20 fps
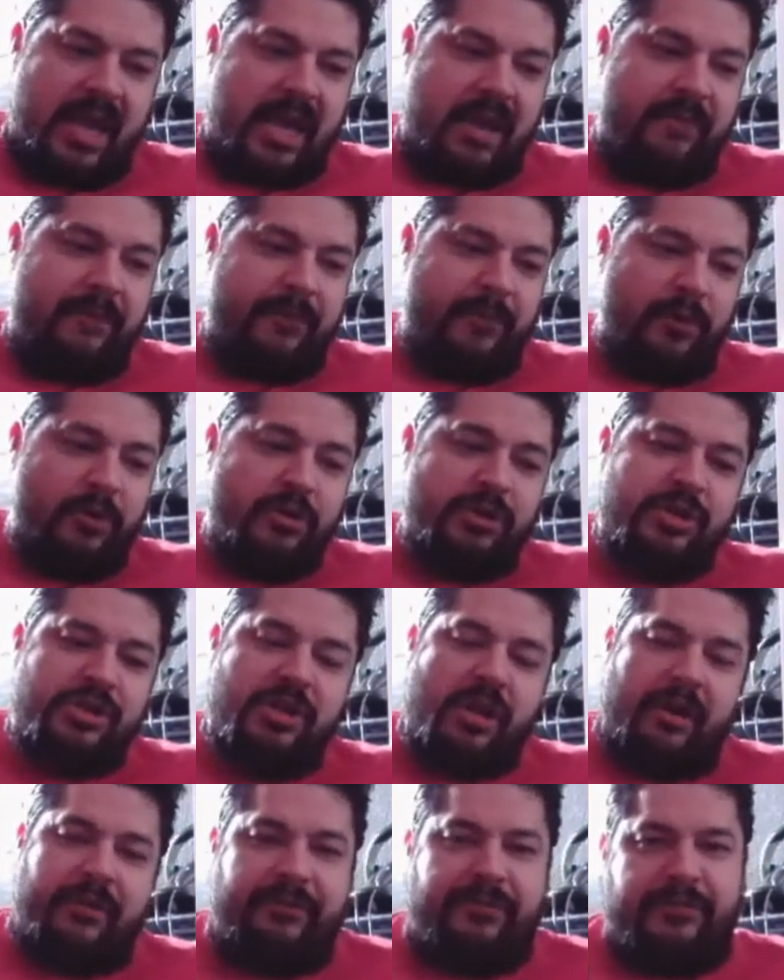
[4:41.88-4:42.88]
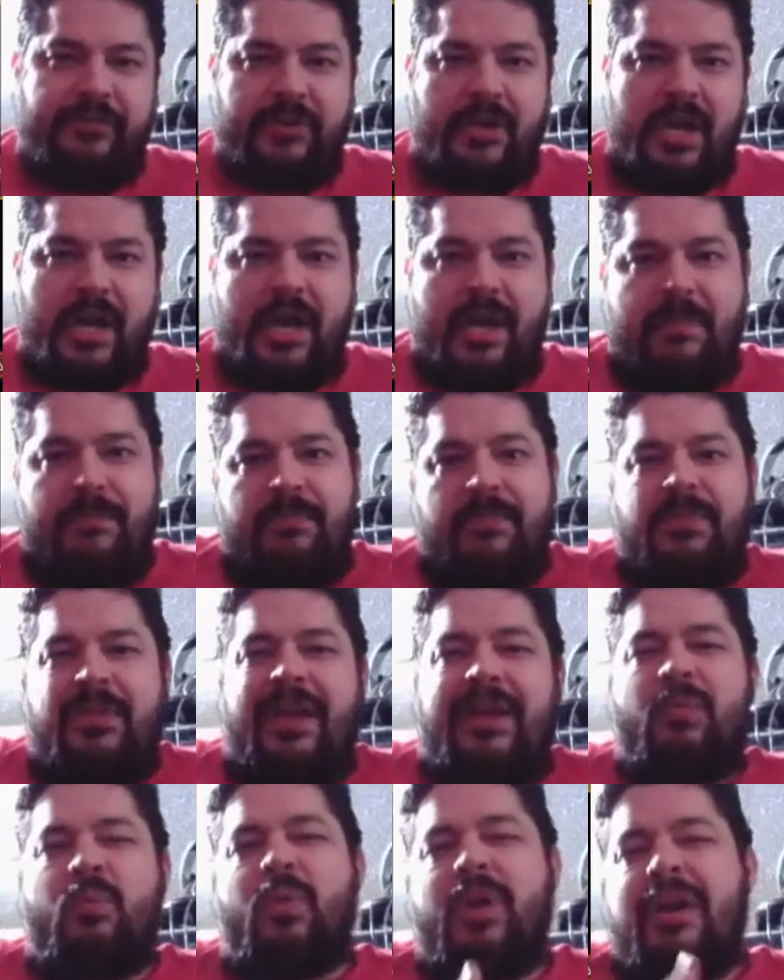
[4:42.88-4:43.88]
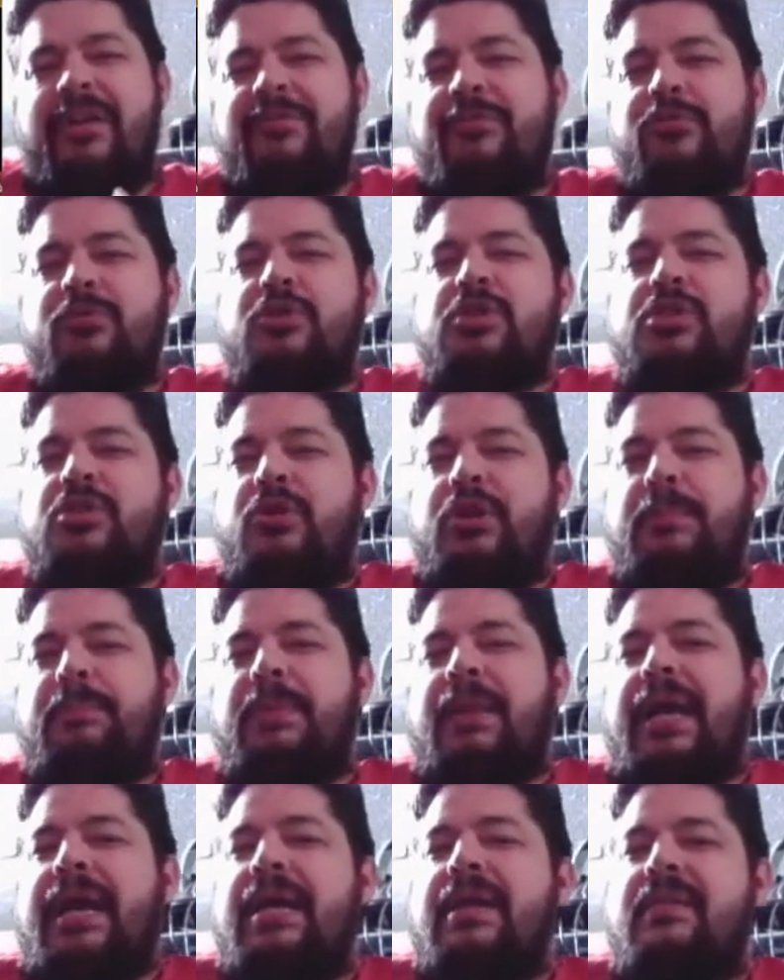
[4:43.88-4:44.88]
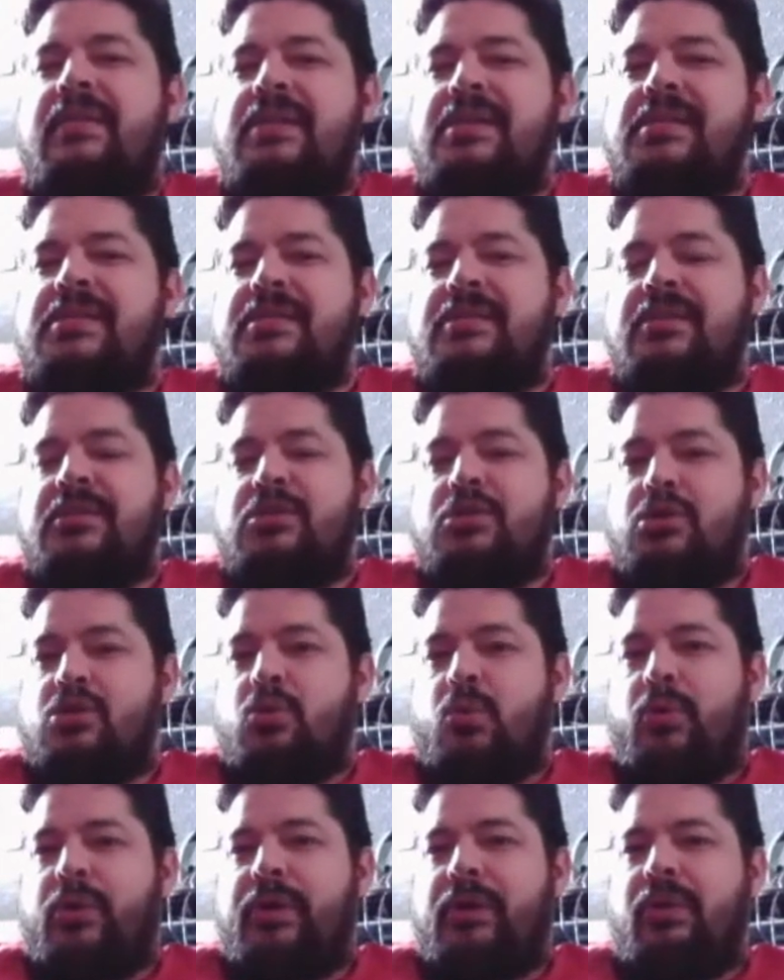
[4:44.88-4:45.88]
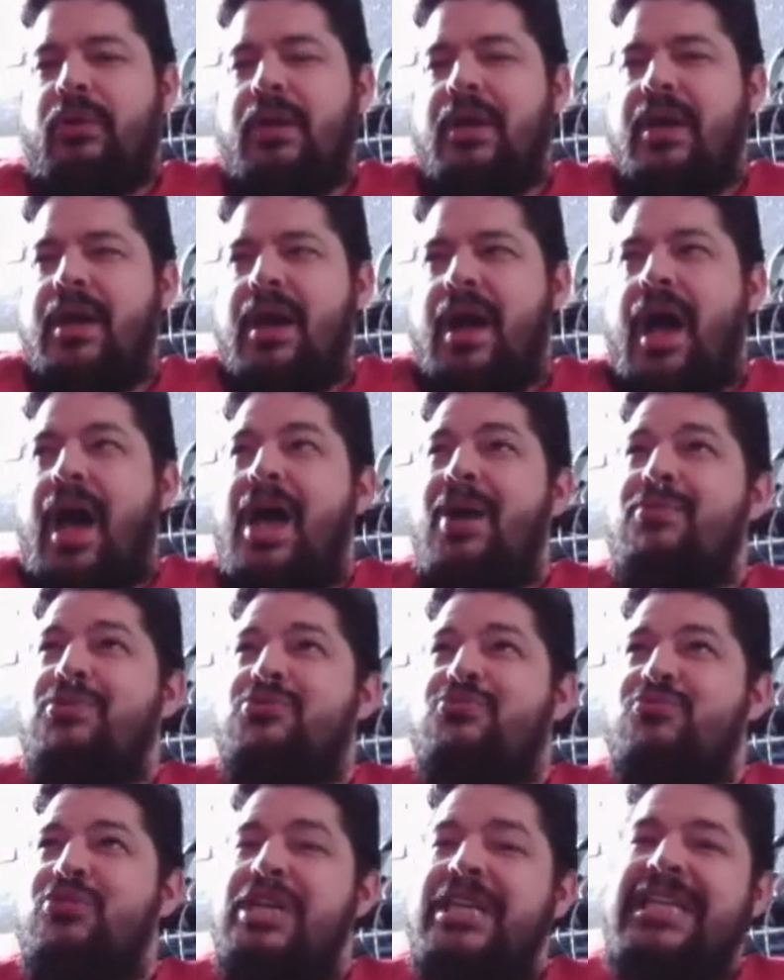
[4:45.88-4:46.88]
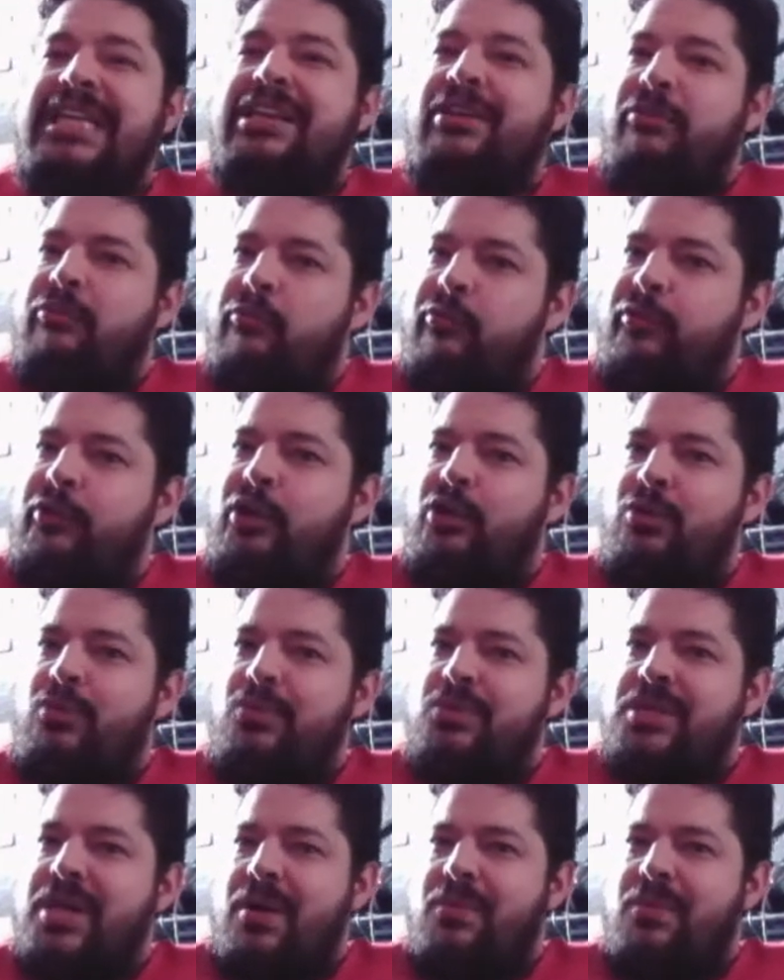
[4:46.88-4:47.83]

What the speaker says: it. First off, like when I first started playing the tutorial, I was really confused.